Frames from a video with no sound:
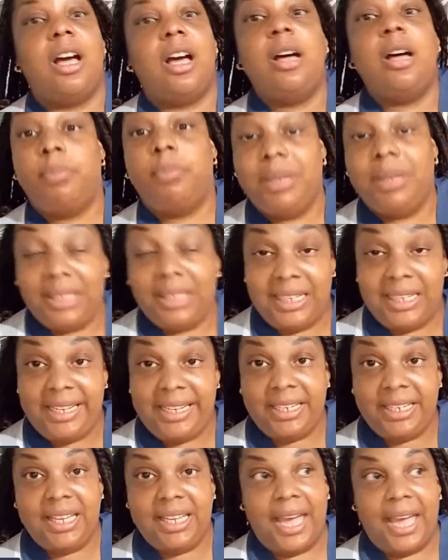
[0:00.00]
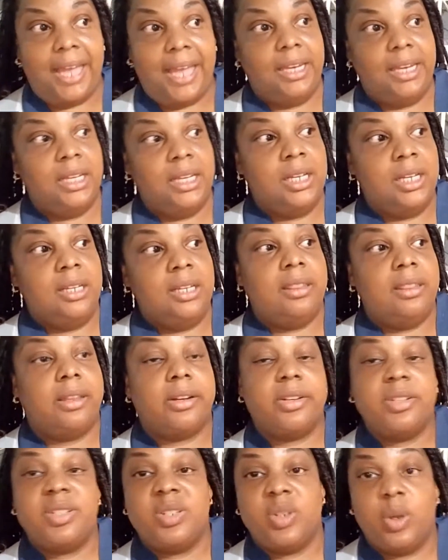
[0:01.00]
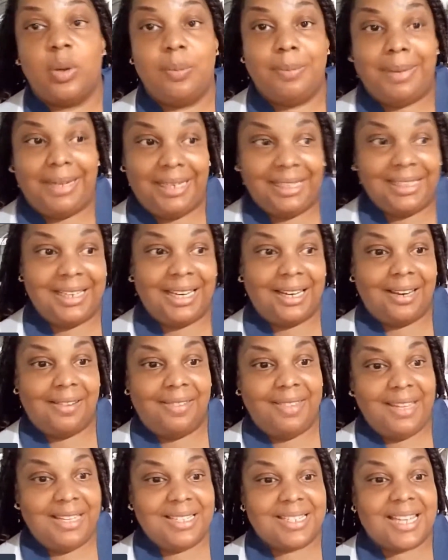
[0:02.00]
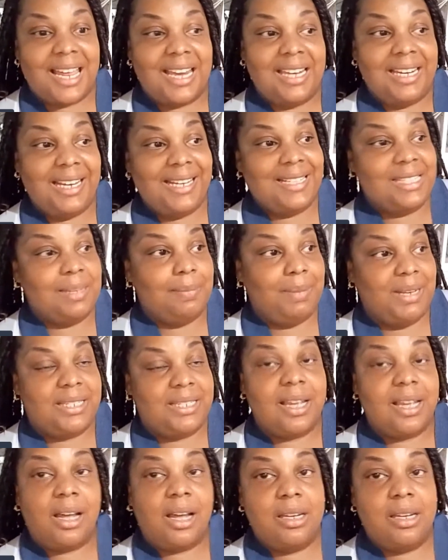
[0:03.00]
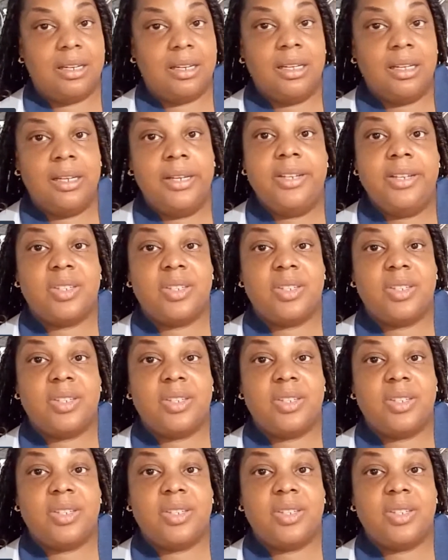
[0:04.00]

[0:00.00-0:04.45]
complete yet. There are so many little things that need to be done.